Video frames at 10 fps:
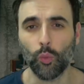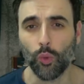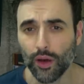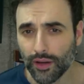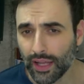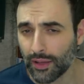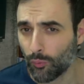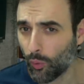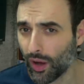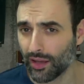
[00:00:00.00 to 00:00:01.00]
What a
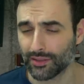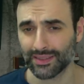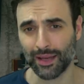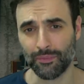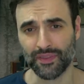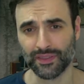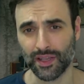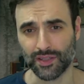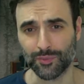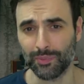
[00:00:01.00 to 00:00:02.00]
wild time this
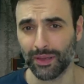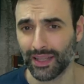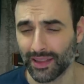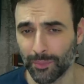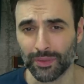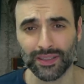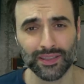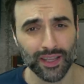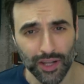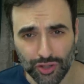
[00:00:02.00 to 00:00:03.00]
has been. The
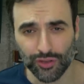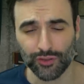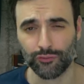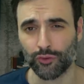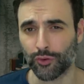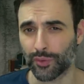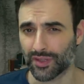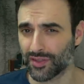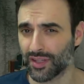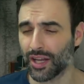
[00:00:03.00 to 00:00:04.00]
potential for a
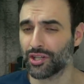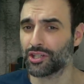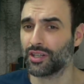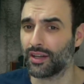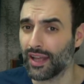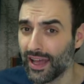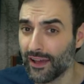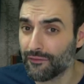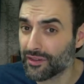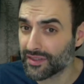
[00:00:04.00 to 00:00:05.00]
recession
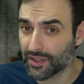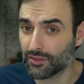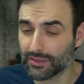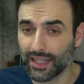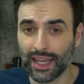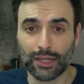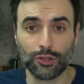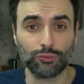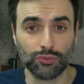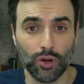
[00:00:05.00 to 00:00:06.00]
every single
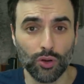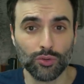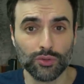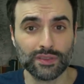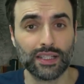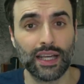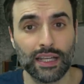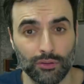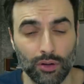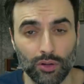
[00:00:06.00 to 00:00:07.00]
day grows
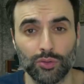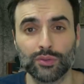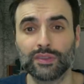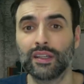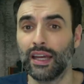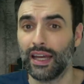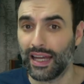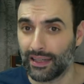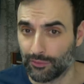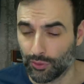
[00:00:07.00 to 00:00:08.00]
and grows
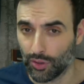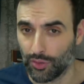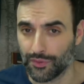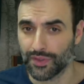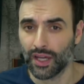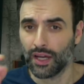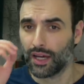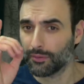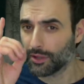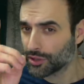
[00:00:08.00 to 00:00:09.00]
and grows.
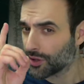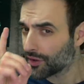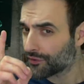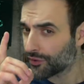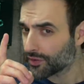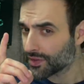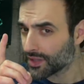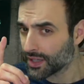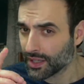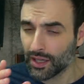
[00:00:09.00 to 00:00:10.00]
I'm going to show you the
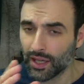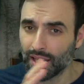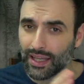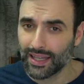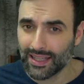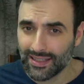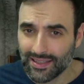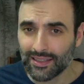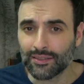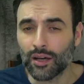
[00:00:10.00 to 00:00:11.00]
first thing
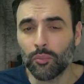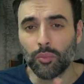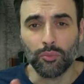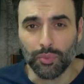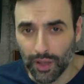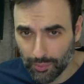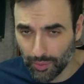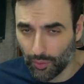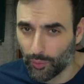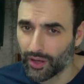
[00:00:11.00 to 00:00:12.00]
is the double
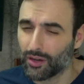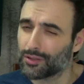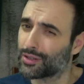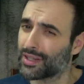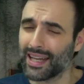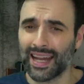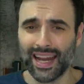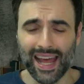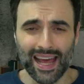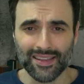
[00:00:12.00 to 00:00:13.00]
bubble. We are looking
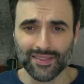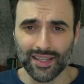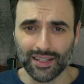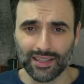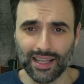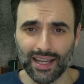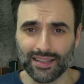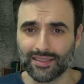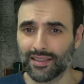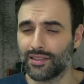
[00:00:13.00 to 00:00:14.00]
at asset
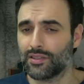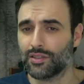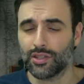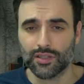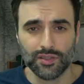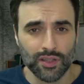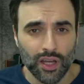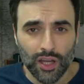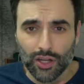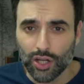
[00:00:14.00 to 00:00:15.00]
classes just
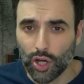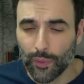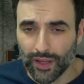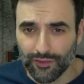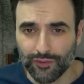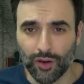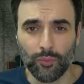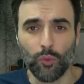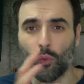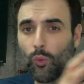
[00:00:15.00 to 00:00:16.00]
going
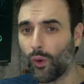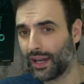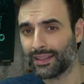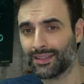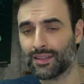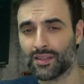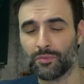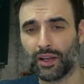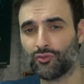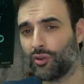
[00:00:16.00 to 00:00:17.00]
from one end of the
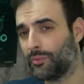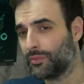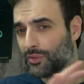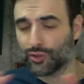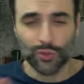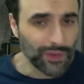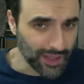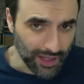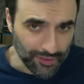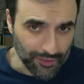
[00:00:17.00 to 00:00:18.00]
spectrum to
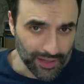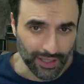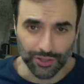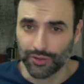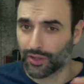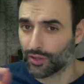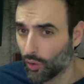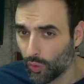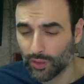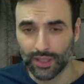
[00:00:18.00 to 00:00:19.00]
the other. I'm going to show you
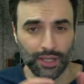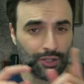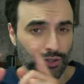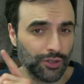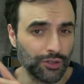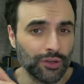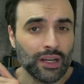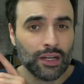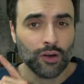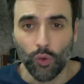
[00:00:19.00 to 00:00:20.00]
gold. I'm going to show
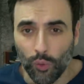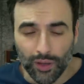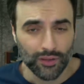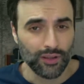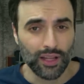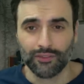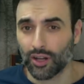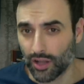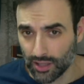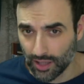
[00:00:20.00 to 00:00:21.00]
you oil. I've
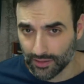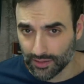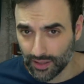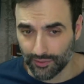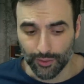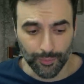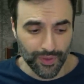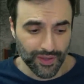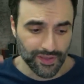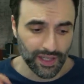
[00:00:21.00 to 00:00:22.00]
got a lot to cover.
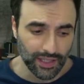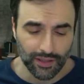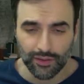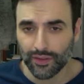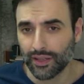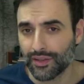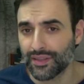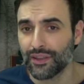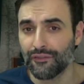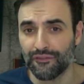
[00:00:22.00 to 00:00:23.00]
The second thing
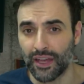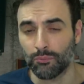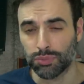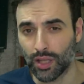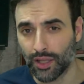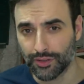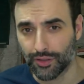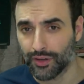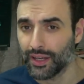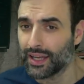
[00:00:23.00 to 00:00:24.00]
is the Fed
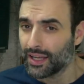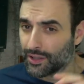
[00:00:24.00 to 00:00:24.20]
blunder.